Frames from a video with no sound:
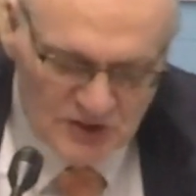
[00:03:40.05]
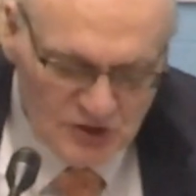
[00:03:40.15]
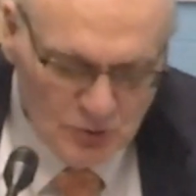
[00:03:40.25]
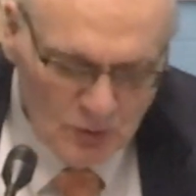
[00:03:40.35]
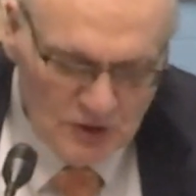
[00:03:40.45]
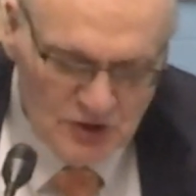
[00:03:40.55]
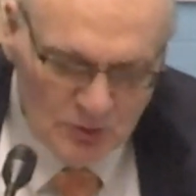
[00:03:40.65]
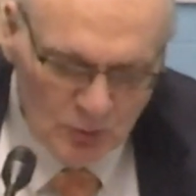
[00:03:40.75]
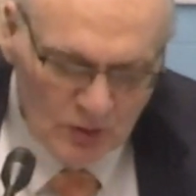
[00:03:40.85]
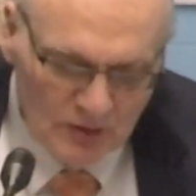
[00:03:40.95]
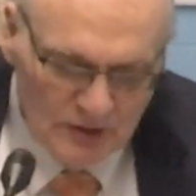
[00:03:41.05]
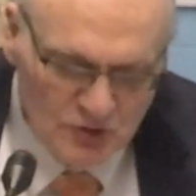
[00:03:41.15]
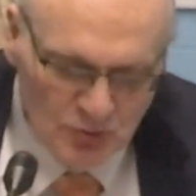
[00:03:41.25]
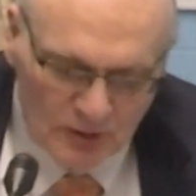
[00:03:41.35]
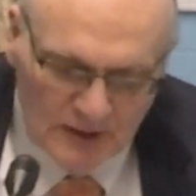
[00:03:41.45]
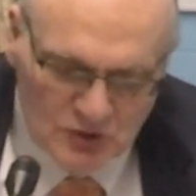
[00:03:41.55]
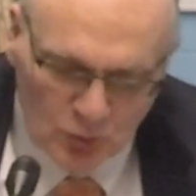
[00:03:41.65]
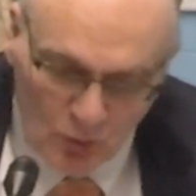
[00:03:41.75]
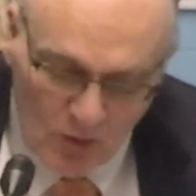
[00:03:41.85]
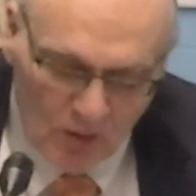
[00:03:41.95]
situation where the
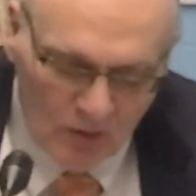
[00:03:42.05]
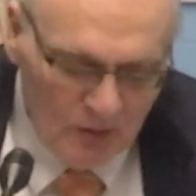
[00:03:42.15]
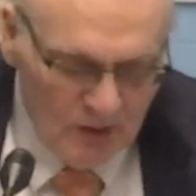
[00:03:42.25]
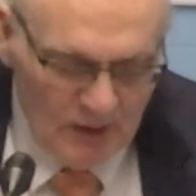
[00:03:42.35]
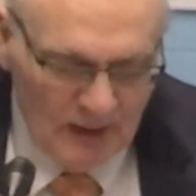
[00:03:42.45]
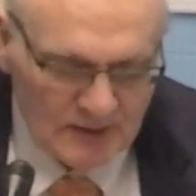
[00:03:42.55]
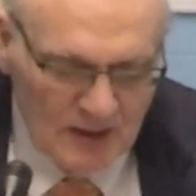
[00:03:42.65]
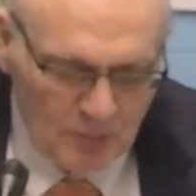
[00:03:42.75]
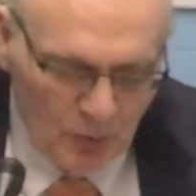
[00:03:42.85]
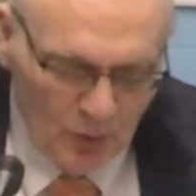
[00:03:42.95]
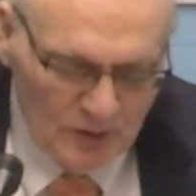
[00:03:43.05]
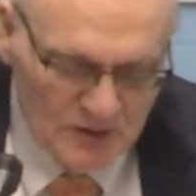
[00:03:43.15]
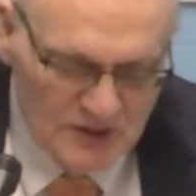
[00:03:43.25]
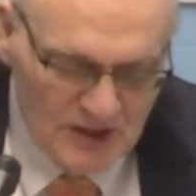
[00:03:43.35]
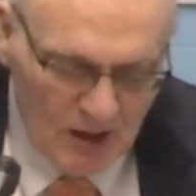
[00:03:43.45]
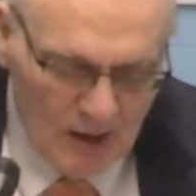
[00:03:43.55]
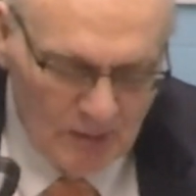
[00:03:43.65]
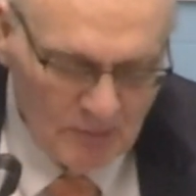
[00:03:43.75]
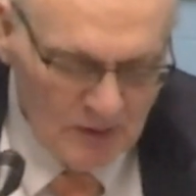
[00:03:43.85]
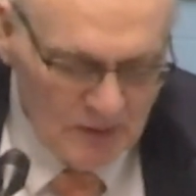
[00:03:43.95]
Israelites were at that point in
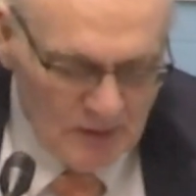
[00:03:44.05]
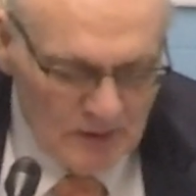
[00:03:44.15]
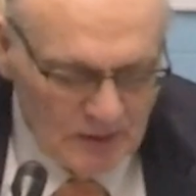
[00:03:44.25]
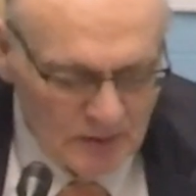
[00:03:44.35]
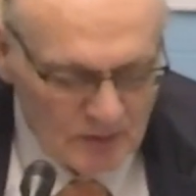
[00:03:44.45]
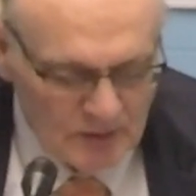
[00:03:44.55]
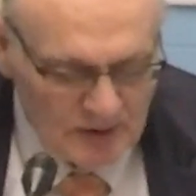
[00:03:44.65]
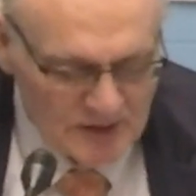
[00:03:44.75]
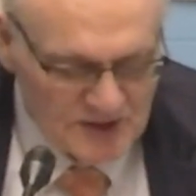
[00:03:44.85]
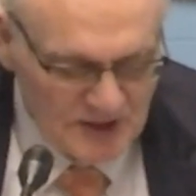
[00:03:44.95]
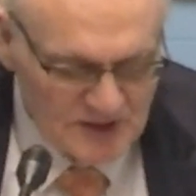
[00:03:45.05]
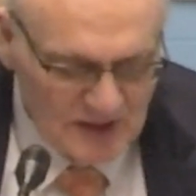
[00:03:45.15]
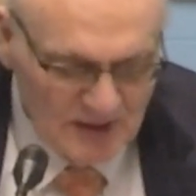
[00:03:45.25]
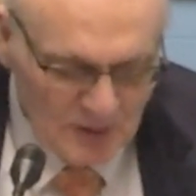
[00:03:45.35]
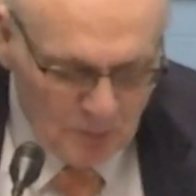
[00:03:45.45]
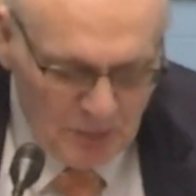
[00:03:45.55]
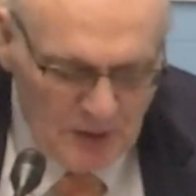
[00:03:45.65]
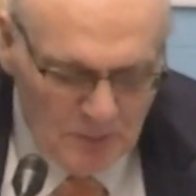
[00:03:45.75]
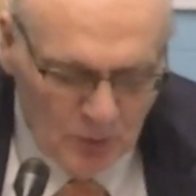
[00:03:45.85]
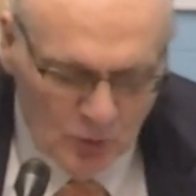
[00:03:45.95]
time, and it says, "And the
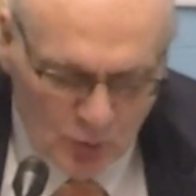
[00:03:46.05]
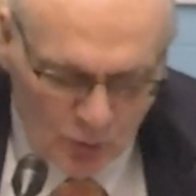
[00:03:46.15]
people